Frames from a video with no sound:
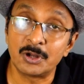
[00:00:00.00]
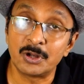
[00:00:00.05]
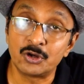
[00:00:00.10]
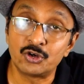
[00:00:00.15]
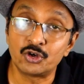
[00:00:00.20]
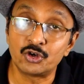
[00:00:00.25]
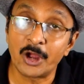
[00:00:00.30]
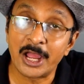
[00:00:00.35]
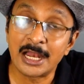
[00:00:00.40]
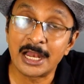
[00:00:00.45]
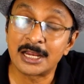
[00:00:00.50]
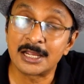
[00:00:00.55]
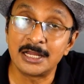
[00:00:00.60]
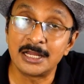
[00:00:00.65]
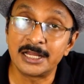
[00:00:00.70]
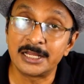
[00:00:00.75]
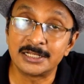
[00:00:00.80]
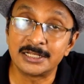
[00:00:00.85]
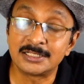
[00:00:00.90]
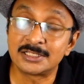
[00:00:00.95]
royal
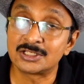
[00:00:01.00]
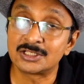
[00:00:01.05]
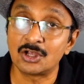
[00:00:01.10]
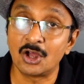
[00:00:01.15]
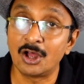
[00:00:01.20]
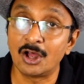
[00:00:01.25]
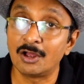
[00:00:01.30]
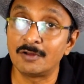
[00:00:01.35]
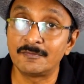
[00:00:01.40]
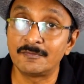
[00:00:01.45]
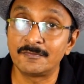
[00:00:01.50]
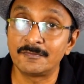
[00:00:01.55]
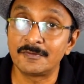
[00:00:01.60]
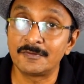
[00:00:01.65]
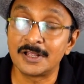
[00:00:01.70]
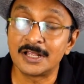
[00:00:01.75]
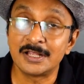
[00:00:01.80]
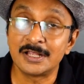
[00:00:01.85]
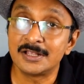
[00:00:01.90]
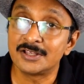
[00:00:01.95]
cards of
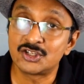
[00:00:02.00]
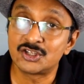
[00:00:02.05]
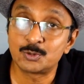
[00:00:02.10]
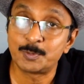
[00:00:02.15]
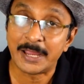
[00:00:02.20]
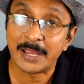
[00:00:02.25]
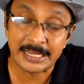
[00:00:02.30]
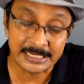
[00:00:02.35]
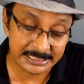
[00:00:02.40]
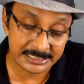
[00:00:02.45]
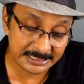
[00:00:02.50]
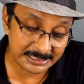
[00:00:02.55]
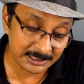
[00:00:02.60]
spades.